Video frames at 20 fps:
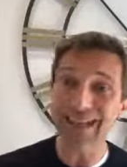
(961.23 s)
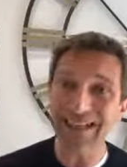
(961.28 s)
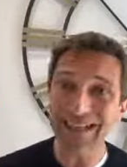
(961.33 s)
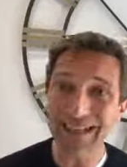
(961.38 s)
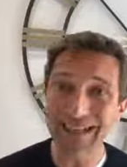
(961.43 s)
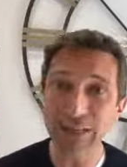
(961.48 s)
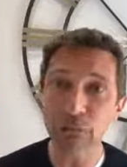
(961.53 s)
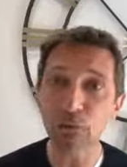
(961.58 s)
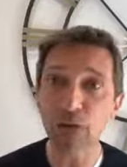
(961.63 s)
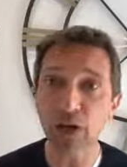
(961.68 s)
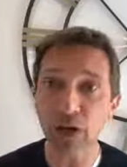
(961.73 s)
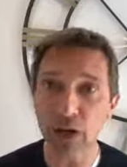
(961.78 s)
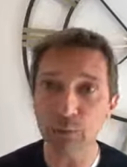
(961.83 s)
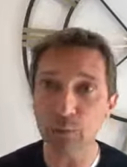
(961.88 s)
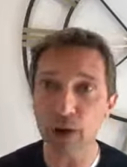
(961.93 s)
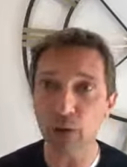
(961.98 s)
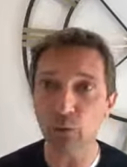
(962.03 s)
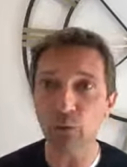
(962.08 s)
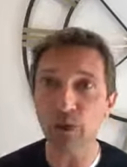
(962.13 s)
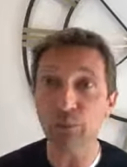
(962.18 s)
can anyone
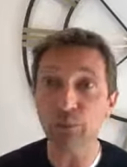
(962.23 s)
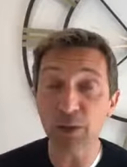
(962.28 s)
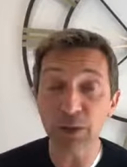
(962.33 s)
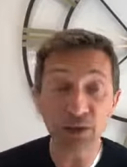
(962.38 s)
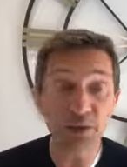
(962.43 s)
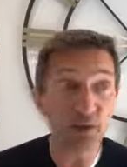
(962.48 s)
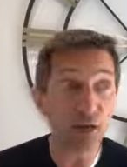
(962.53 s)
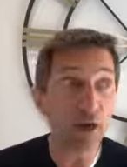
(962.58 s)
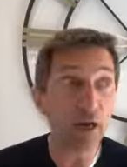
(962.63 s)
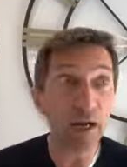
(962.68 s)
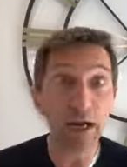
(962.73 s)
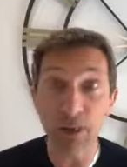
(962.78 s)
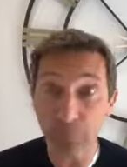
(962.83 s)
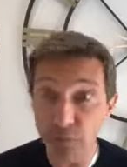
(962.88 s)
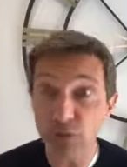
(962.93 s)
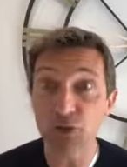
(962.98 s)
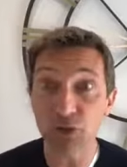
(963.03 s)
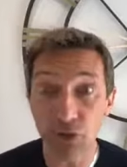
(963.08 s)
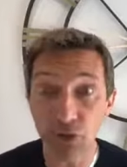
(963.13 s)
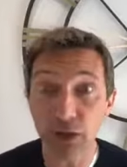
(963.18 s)
come up with, because I
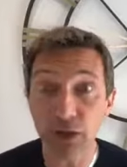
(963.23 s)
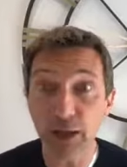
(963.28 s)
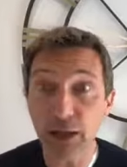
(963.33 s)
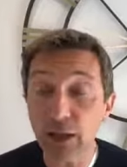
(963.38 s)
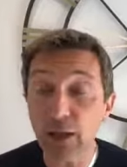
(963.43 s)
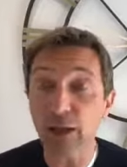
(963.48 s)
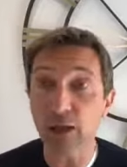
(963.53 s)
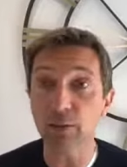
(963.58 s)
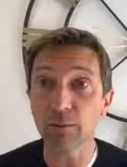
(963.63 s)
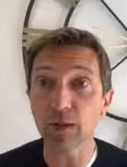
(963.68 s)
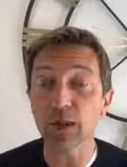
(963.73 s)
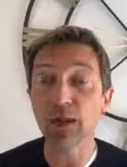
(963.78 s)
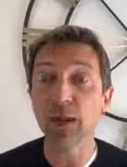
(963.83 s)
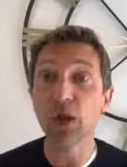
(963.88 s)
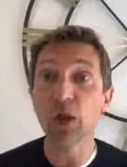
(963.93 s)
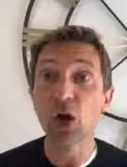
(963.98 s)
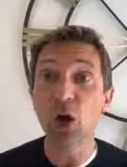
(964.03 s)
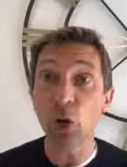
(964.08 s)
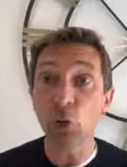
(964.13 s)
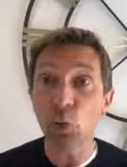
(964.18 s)
am struggling, I admit,
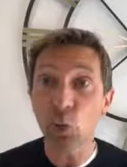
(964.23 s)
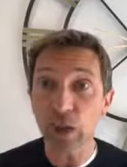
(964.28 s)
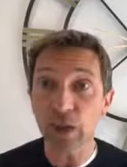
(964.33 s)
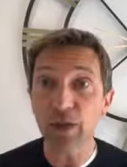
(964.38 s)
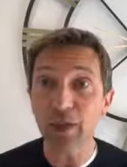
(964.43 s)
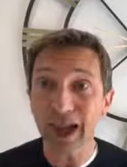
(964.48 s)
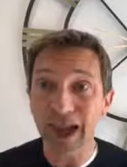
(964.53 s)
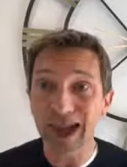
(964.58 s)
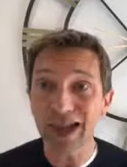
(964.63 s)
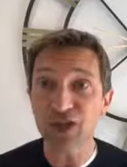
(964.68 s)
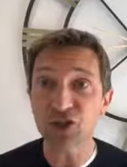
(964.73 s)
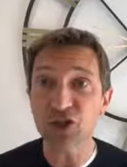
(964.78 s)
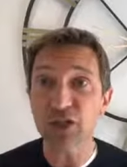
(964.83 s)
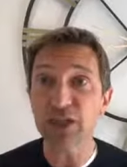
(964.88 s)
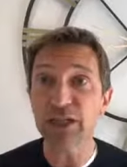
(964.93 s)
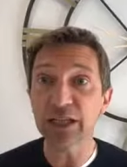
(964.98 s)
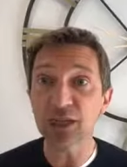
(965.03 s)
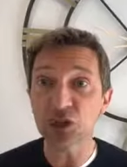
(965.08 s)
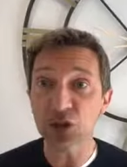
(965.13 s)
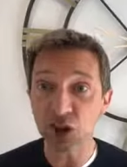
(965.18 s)
with
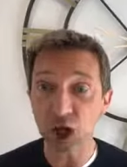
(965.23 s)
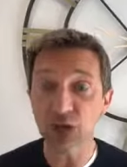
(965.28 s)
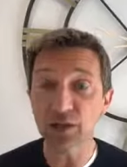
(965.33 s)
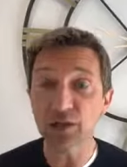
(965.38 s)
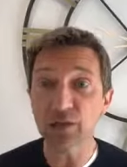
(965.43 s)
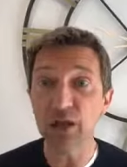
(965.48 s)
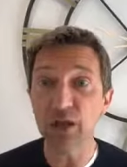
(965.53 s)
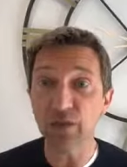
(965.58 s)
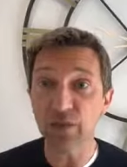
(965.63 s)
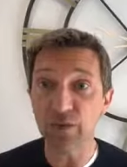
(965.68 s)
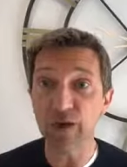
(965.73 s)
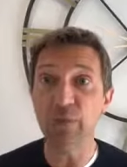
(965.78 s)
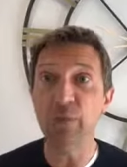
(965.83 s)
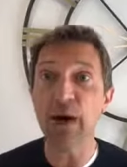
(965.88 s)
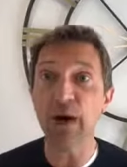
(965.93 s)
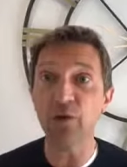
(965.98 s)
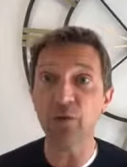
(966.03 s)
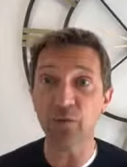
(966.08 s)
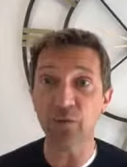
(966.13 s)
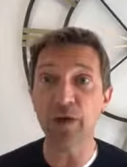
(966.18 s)
actually just a
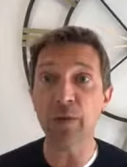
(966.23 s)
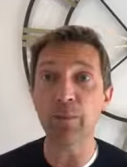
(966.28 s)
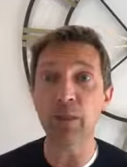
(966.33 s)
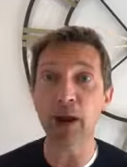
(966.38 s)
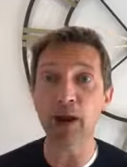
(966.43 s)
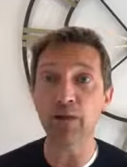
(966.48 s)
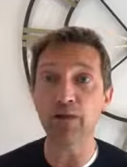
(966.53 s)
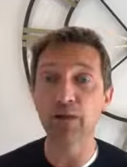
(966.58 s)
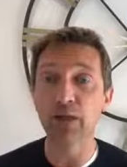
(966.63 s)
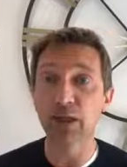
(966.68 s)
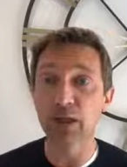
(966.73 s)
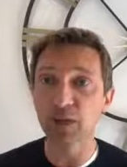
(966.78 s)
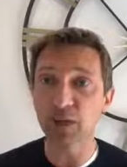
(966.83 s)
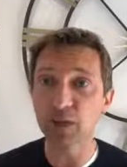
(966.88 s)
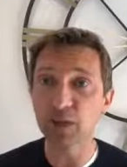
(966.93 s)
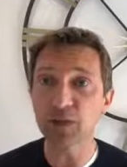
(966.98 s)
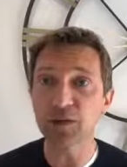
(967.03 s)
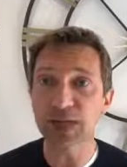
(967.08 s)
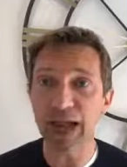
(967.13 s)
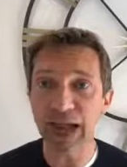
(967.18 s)
female-female?
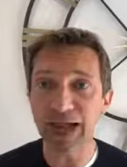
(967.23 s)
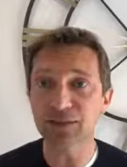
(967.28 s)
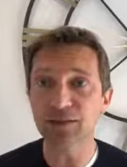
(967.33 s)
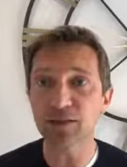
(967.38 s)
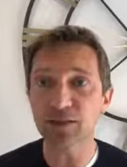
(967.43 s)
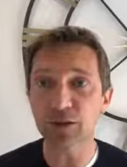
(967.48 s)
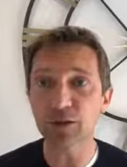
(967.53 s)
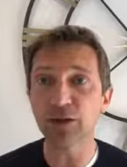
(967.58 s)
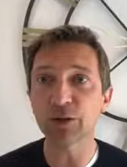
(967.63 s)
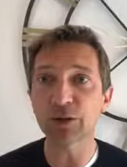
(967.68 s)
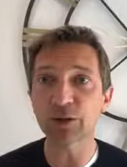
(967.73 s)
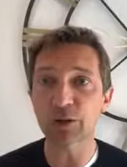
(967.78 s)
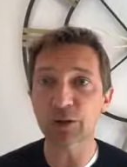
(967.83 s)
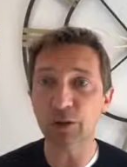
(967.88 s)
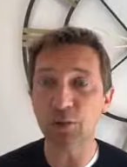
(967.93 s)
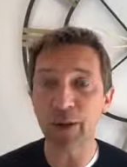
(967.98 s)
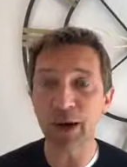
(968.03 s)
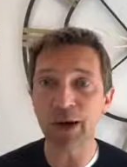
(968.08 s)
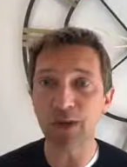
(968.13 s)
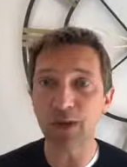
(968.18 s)
Who's the Han Solo and
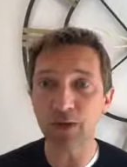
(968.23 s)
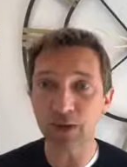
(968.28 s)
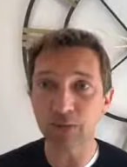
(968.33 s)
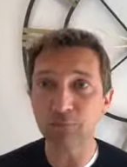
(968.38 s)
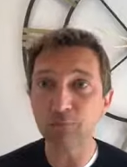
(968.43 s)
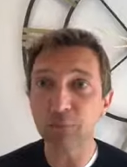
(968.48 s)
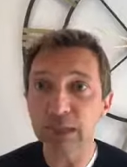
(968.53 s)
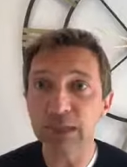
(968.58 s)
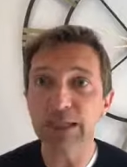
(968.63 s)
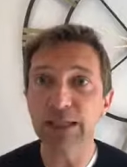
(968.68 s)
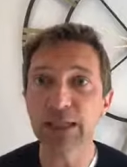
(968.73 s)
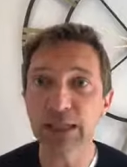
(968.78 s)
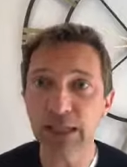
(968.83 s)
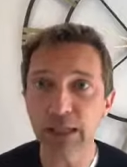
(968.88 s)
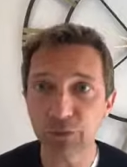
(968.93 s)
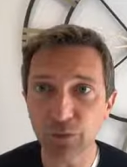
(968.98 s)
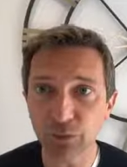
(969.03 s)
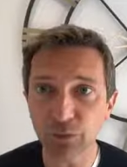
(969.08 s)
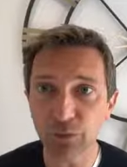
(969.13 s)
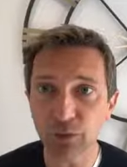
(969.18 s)
Chewbacca
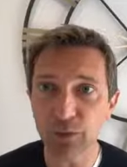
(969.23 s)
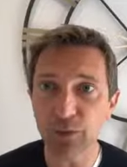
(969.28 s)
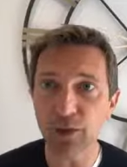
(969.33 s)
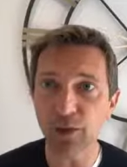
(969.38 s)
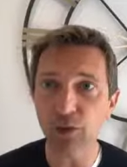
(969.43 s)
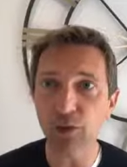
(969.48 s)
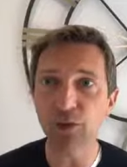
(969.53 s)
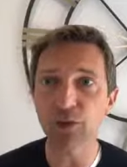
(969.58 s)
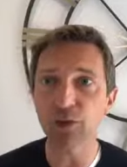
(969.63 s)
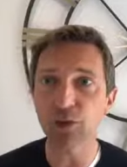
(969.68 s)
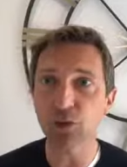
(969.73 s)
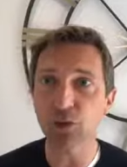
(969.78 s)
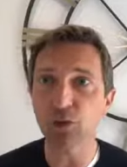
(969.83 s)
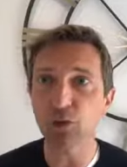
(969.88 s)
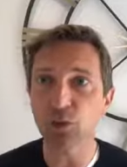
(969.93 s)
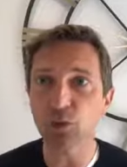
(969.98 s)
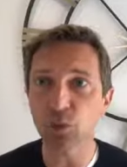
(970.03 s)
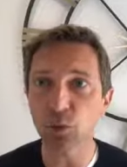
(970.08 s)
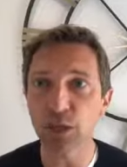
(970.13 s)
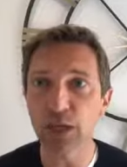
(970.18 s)
completely of the female world? Who
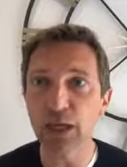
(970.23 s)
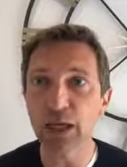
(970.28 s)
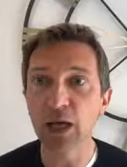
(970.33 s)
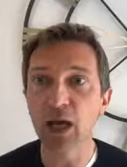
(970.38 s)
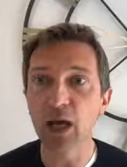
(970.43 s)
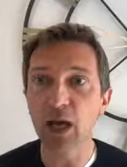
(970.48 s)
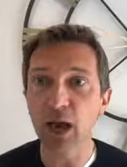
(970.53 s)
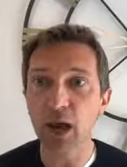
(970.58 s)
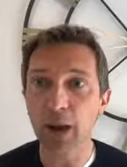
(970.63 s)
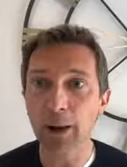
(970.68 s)
could we